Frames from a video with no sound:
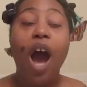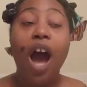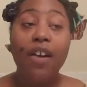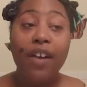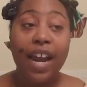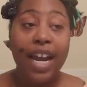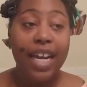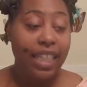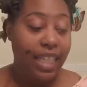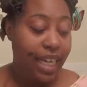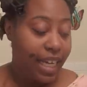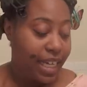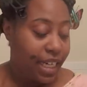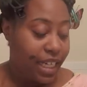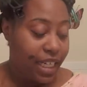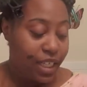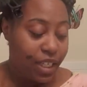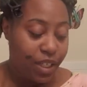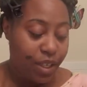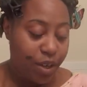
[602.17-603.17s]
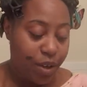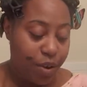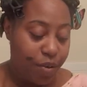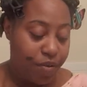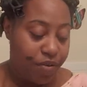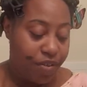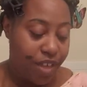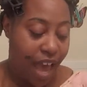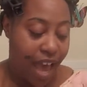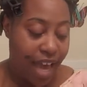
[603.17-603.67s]
Alright ladies,
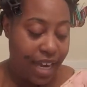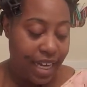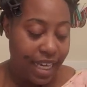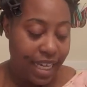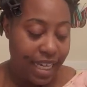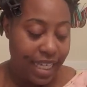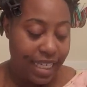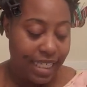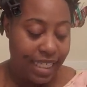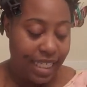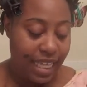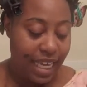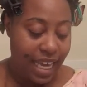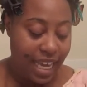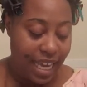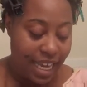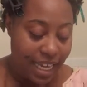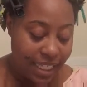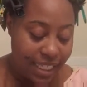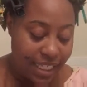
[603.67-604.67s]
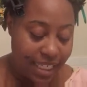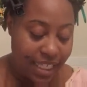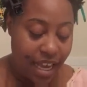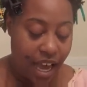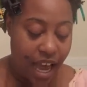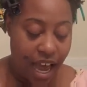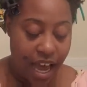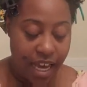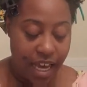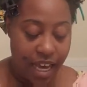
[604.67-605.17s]
so that is it.
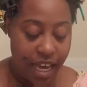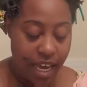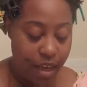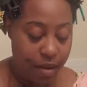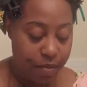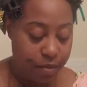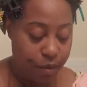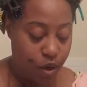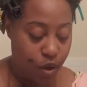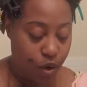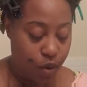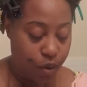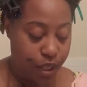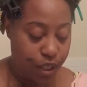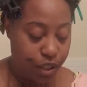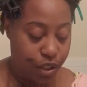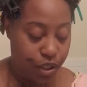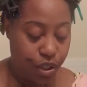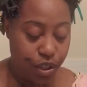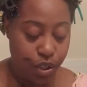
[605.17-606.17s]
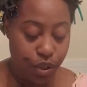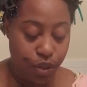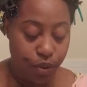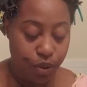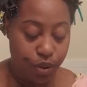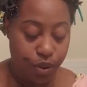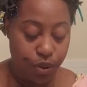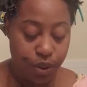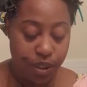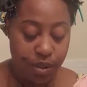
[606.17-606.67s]
I am going
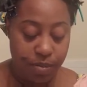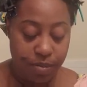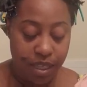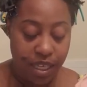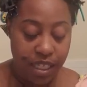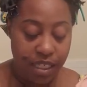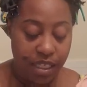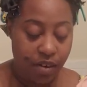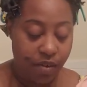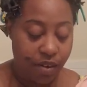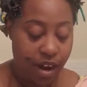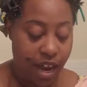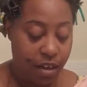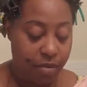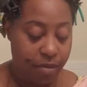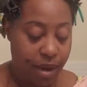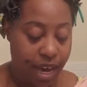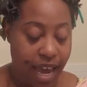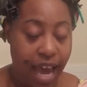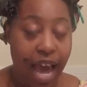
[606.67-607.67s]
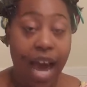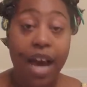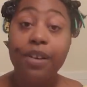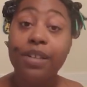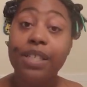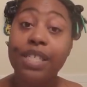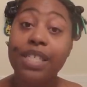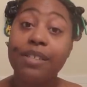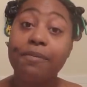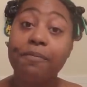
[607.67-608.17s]
to do some things around my
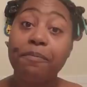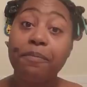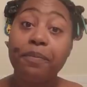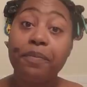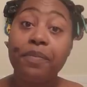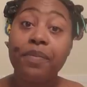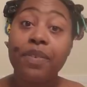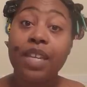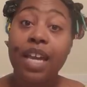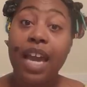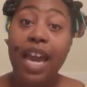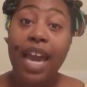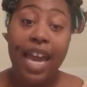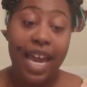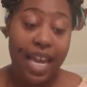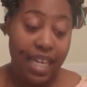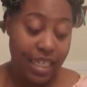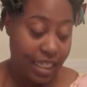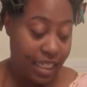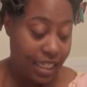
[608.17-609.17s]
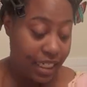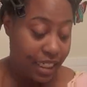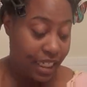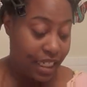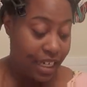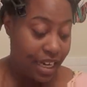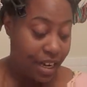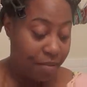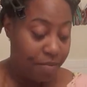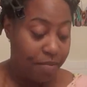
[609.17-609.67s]
house and
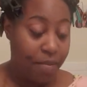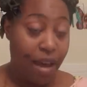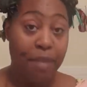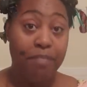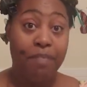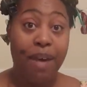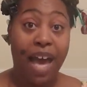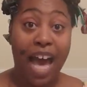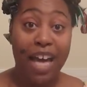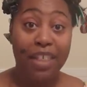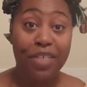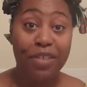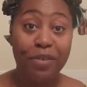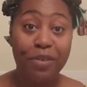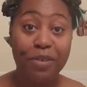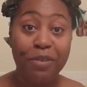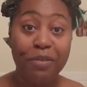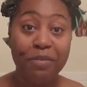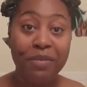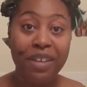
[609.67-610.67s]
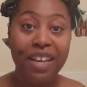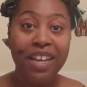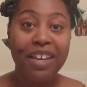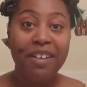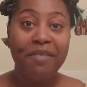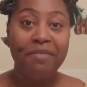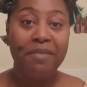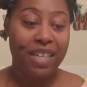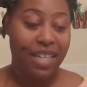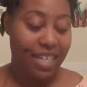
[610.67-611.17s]
clean up my bathroom
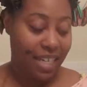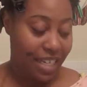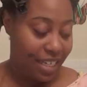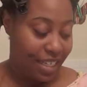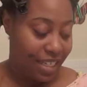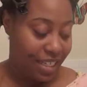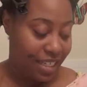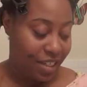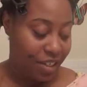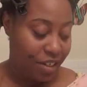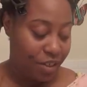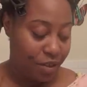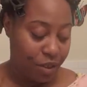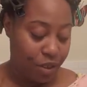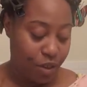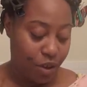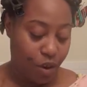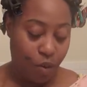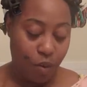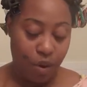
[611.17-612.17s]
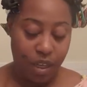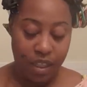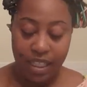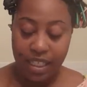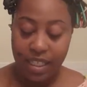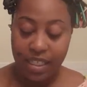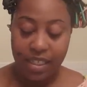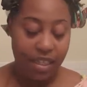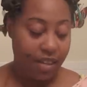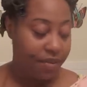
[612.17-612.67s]
because, you know, you don't want
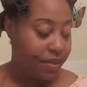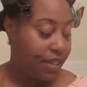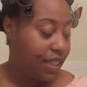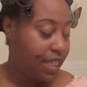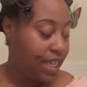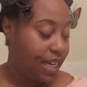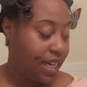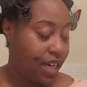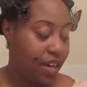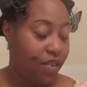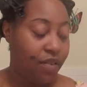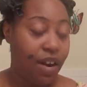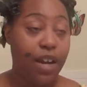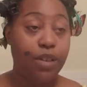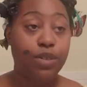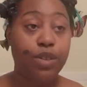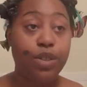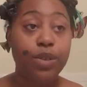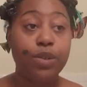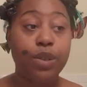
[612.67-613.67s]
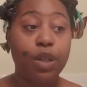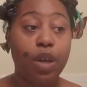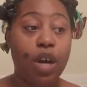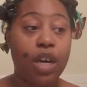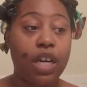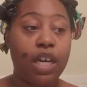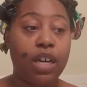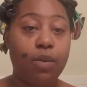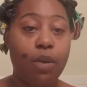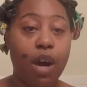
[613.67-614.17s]
this stuff sitting around too
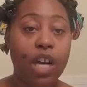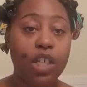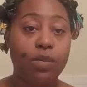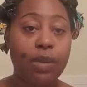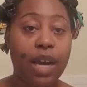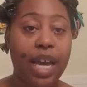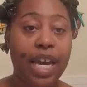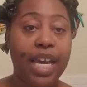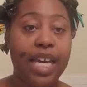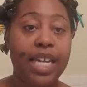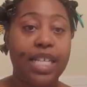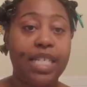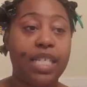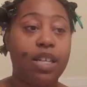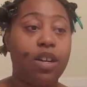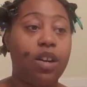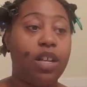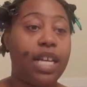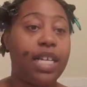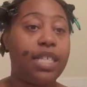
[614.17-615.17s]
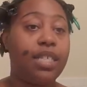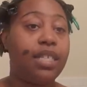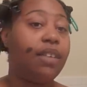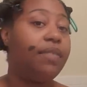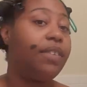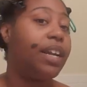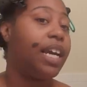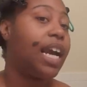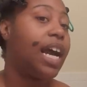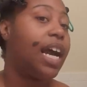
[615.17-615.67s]
long. I'm going to wash my hands and all that
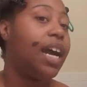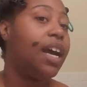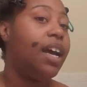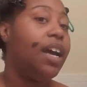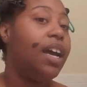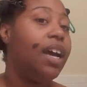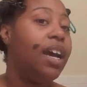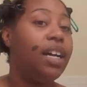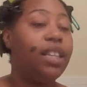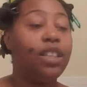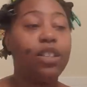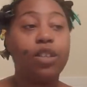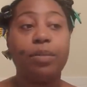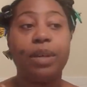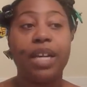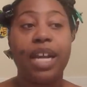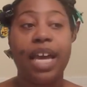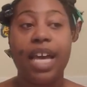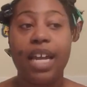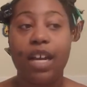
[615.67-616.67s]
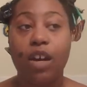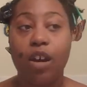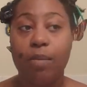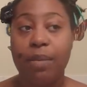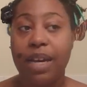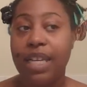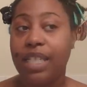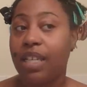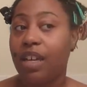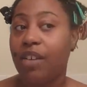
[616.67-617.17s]
stuff, and I got a little bit of henna
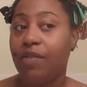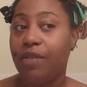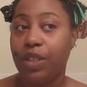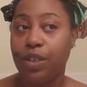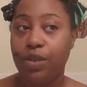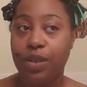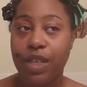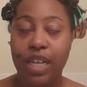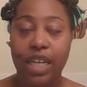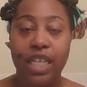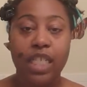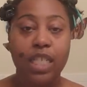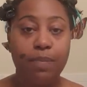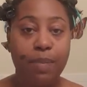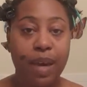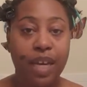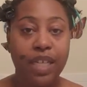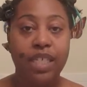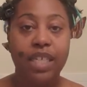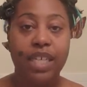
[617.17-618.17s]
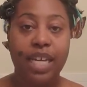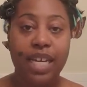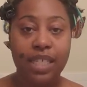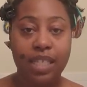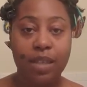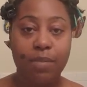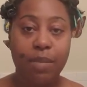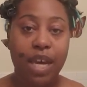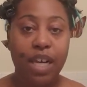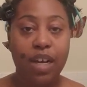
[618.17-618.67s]
on myself, and you can expect to
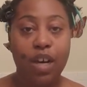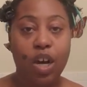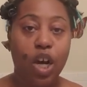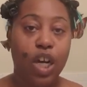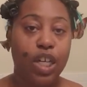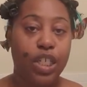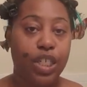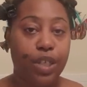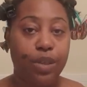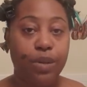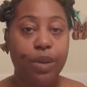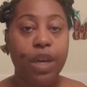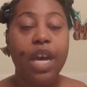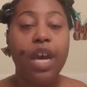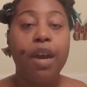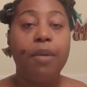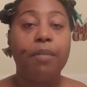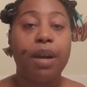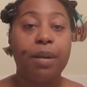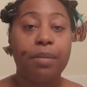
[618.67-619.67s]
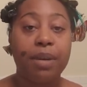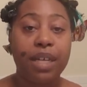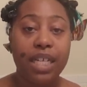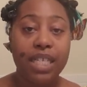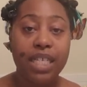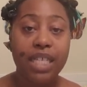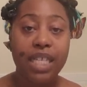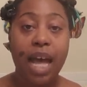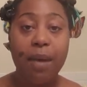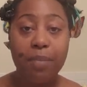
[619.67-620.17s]
get some henna on you. But I'm going
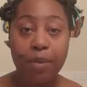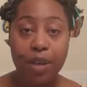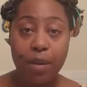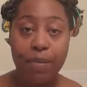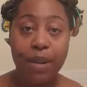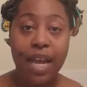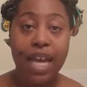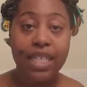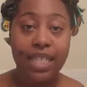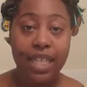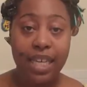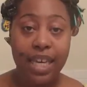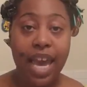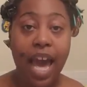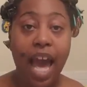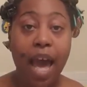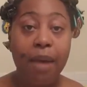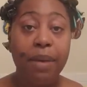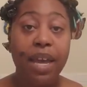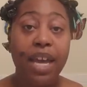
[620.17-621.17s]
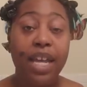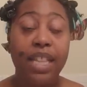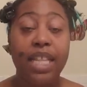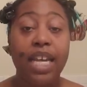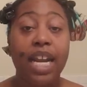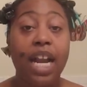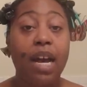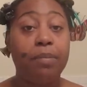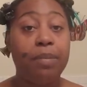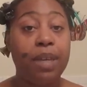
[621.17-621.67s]
to slap on a plastic cap, and
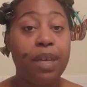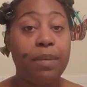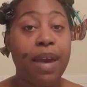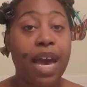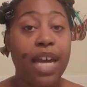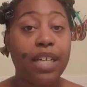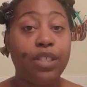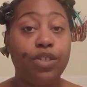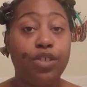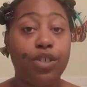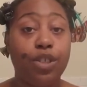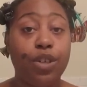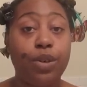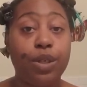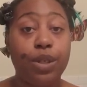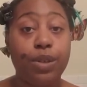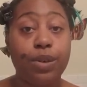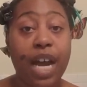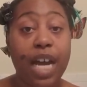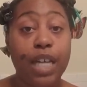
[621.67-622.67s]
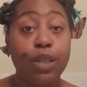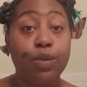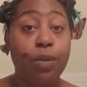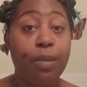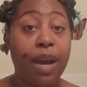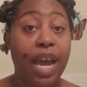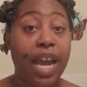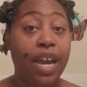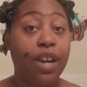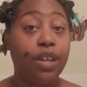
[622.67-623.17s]
then I'll be back to show you guys
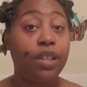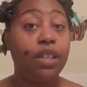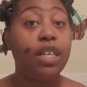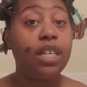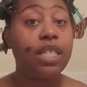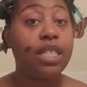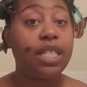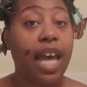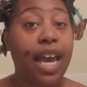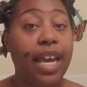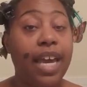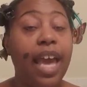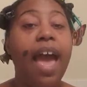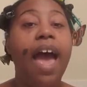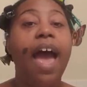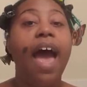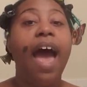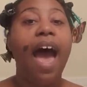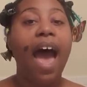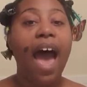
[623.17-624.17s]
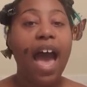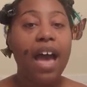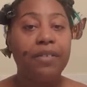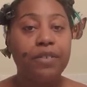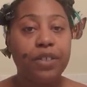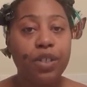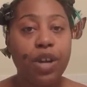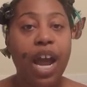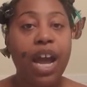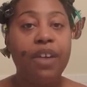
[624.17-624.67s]
what my hair looks like
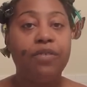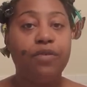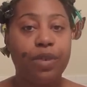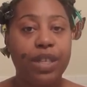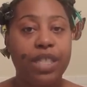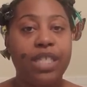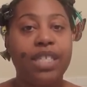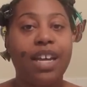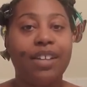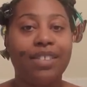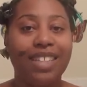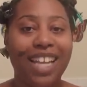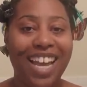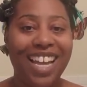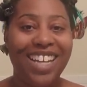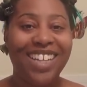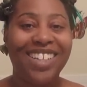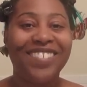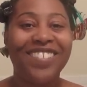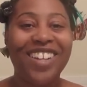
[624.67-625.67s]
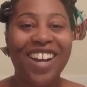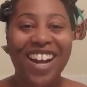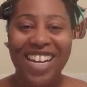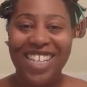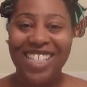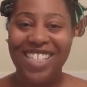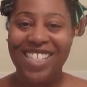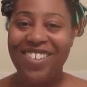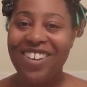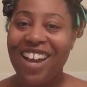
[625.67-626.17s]
after I've rinsed out the henna.
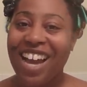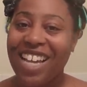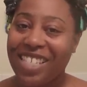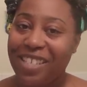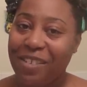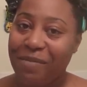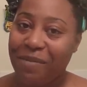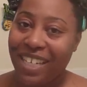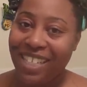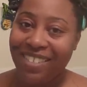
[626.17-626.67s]
Alright, see you guys in a